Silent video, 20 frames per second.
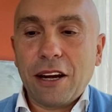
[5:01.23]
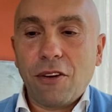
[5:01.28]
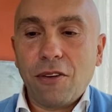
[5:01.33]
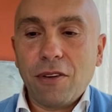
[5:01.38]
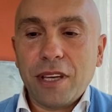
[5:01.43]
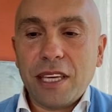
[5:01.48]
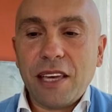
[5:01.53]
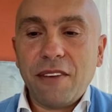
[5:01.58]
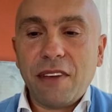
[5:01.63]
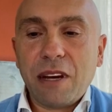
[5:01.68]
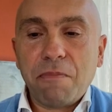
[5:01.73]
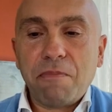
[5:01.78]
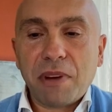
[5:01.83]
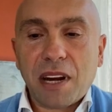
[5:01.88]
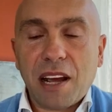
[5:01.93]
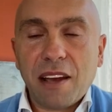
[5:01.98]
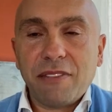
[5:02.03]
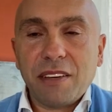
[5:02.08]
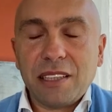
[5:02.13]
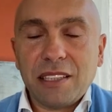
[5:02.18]
you know even
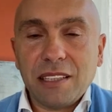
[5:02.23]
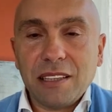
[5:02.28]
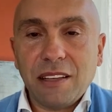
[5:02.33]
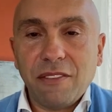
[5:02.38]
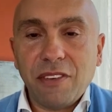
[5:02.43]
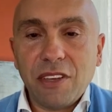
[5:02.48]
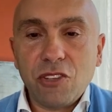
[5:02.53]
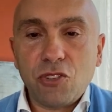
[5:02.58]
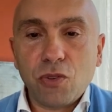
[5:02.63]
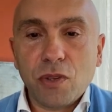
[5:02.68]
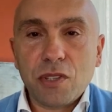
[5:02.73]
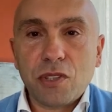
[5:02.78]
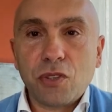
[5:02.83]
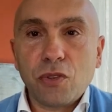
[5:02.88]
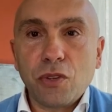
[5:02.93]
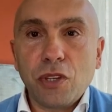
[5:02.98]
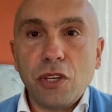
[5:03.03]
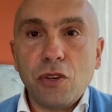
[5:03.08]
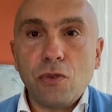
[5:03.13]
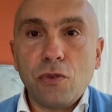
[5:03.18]
private
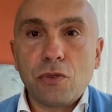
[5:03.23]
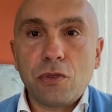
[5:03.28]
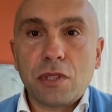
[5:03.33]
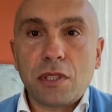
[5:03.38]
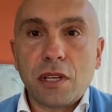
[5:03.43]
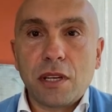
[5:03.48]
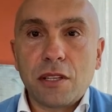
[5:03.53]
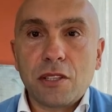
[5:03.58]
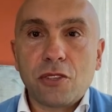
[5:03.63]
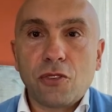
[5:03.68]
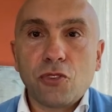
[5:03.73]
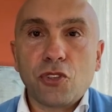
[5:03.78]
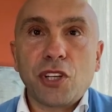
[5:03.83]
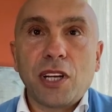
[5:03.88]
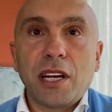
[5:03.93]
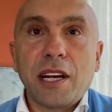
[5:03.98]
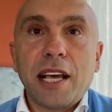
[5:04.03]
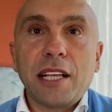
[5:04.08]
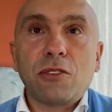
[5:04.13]
individuals who used the social